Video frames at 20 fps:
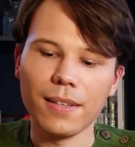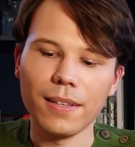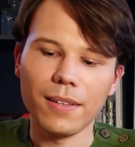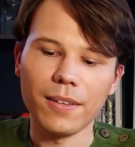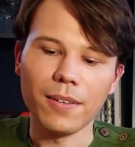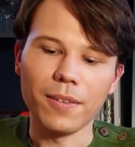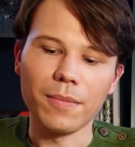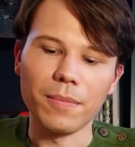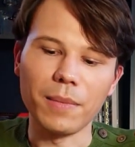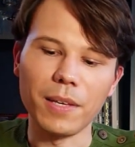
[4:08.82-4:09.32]

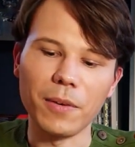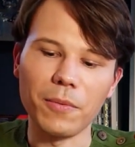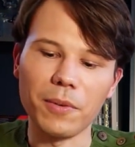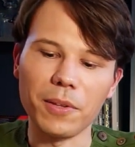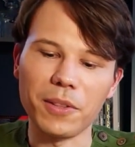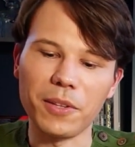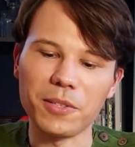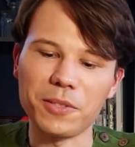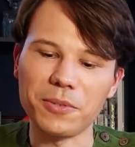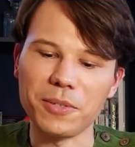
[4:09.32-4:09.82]
Me with
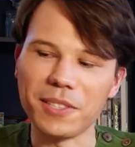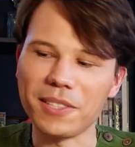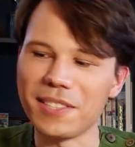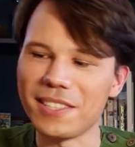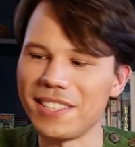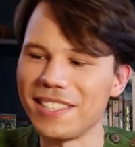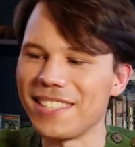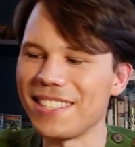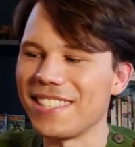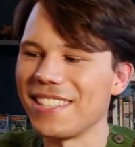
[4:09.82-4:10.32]
the
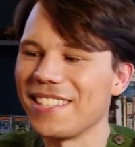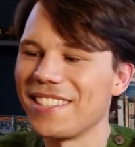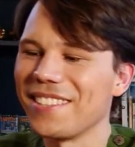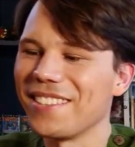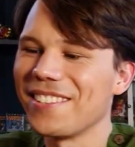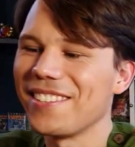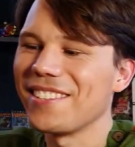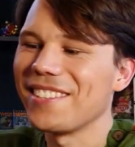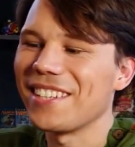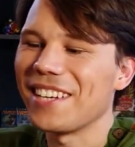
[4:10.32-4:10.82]
trusty
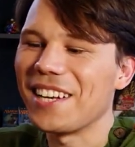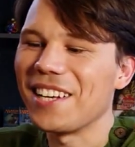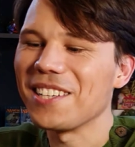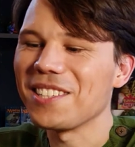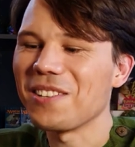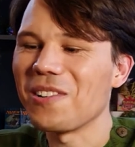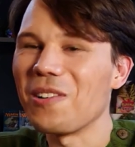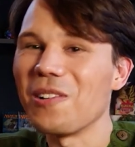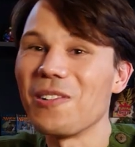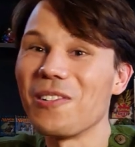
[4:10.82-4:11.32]
scissors, as
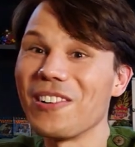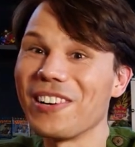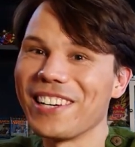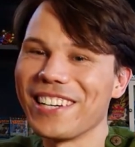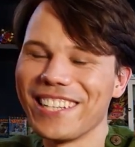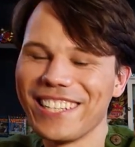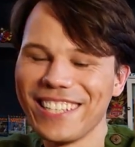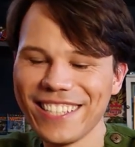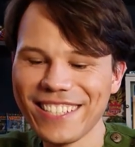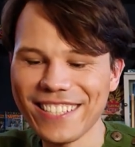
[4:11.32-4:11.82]

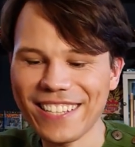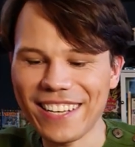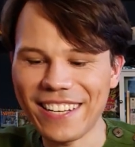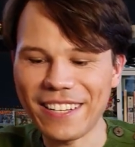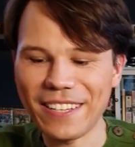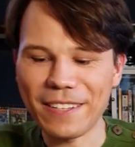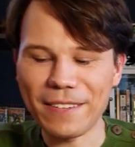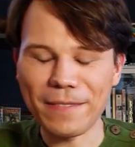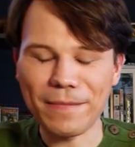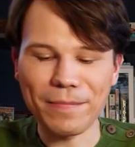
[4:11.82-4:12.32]
always.
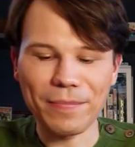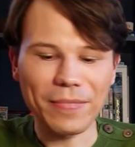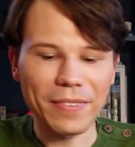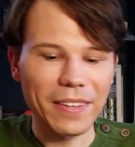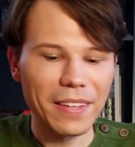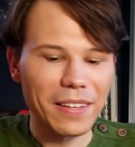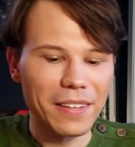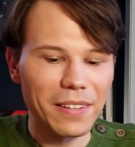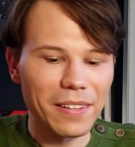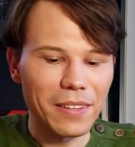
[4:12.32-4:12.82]

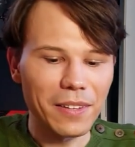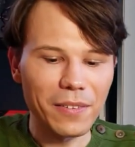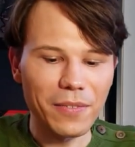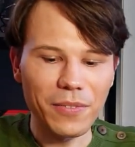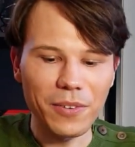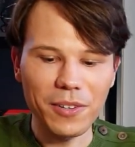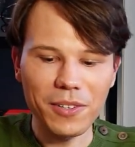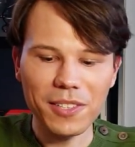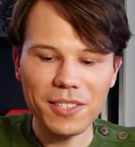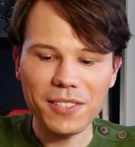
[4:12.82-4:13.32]
The
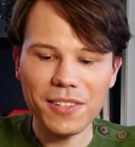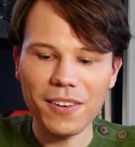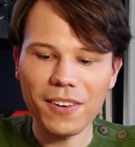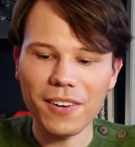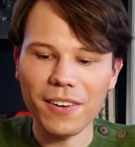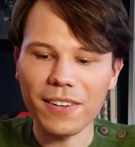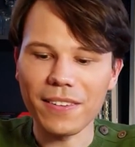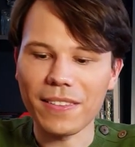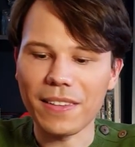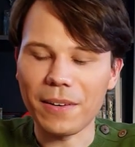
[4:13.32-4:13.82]
first
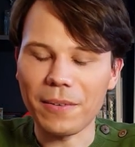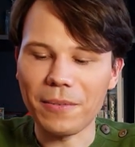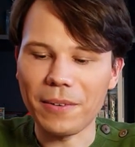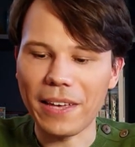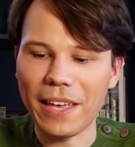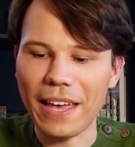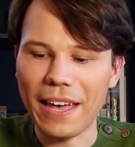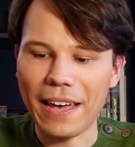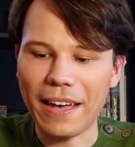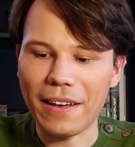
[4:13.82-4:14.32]
card that we
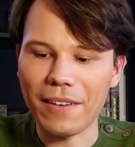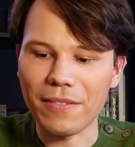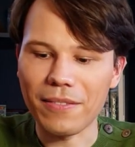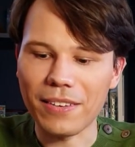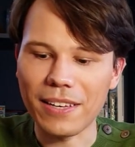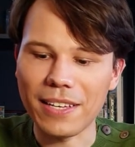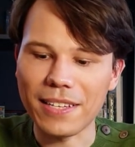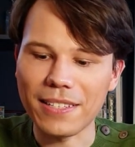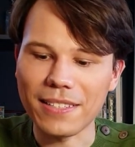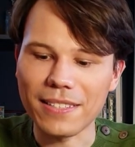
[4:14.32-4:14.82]
have
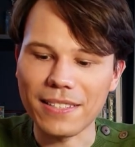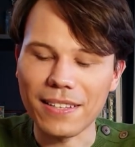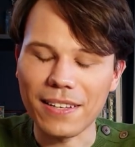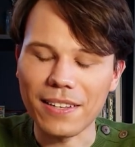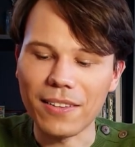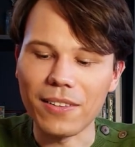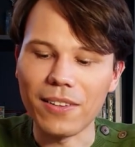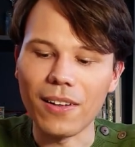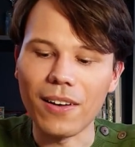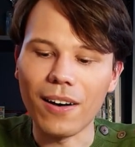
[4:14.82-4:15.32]
is
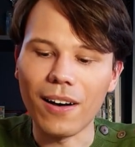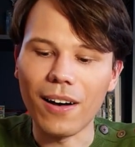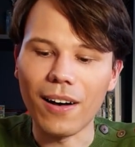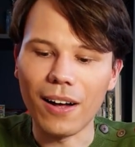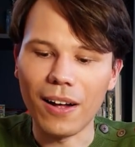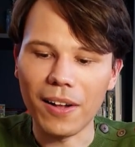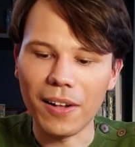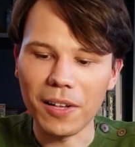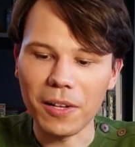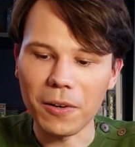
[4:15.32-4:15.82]
the
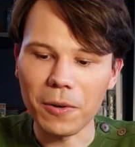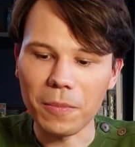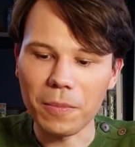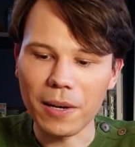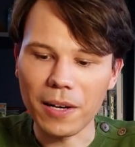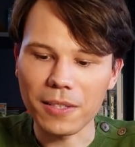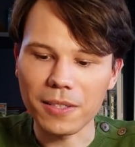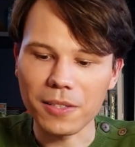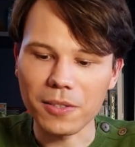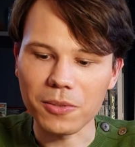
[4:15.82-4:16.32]
Hollow
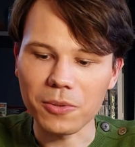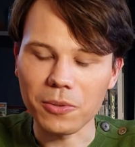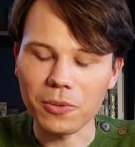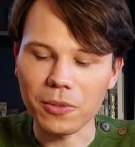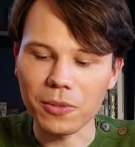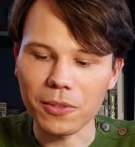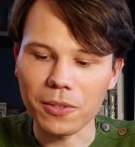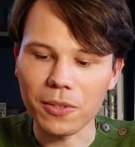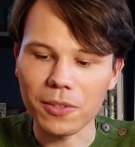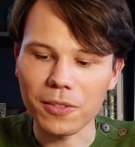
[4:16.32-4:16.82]
Boss's
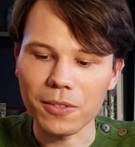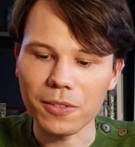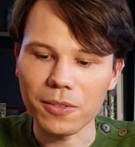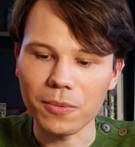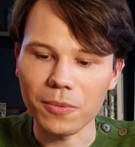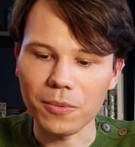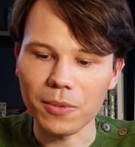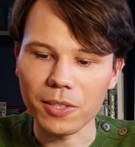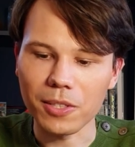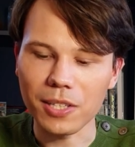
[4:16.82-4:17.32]
Orders,
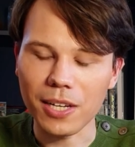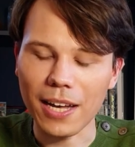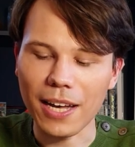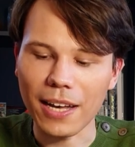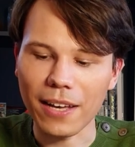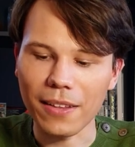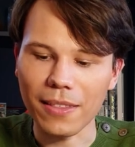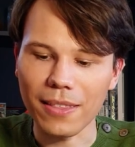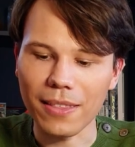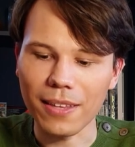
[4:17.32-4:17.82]
which
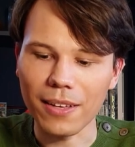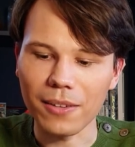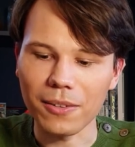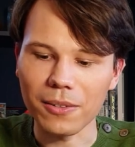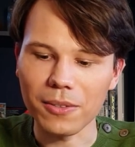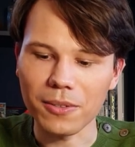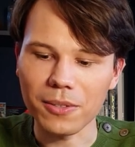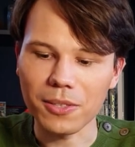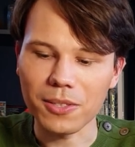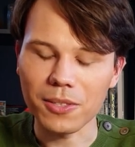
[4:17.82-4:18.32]
I think
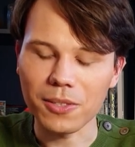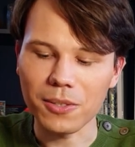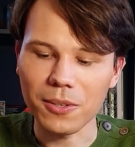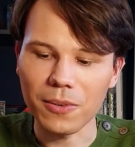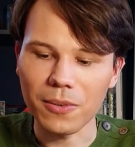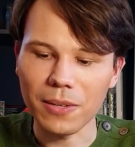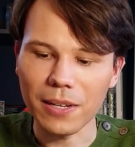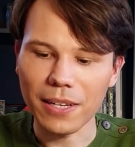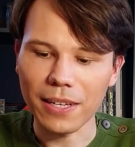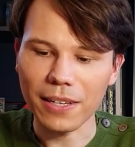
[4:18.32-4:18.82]
looks
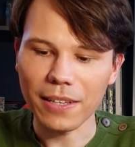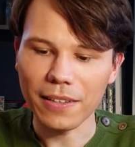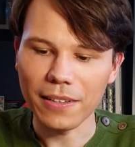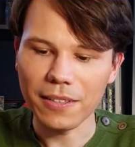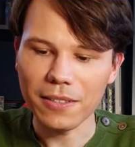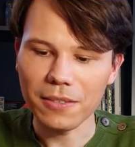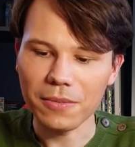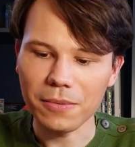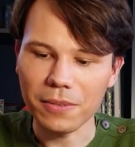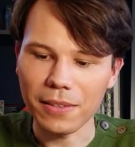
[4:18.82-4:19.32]
so
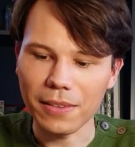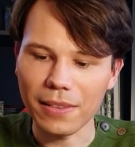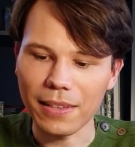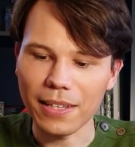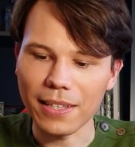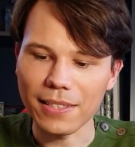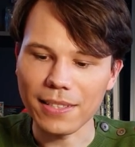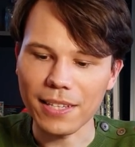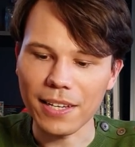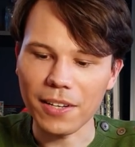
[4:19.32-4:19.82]
nice, with
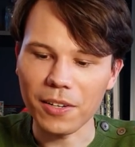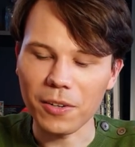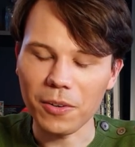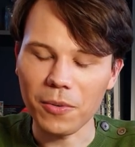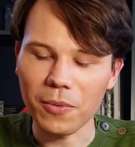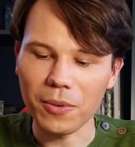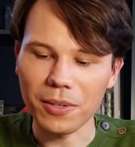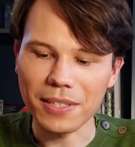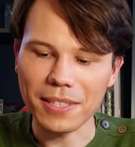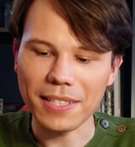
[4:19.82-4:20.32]
Lysander
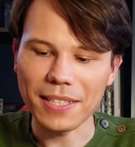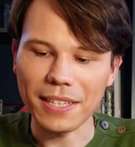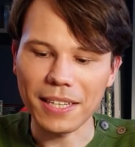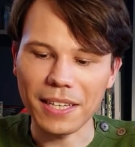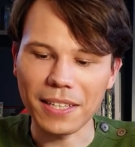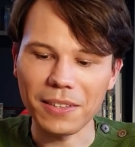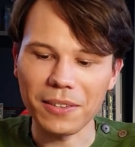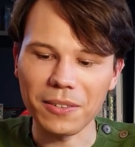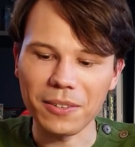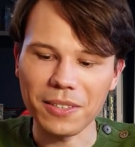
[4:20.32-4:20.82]
once
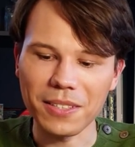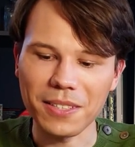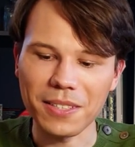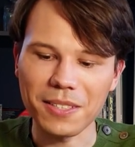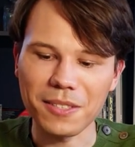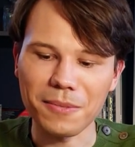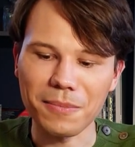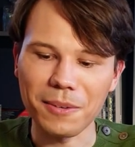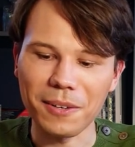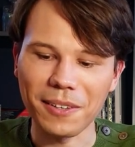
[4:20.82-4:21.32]
again looking
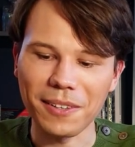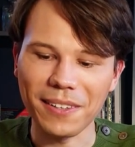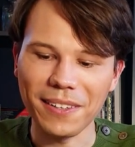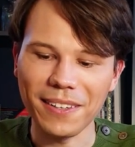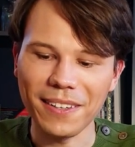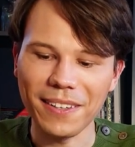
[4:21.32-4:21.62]
smug.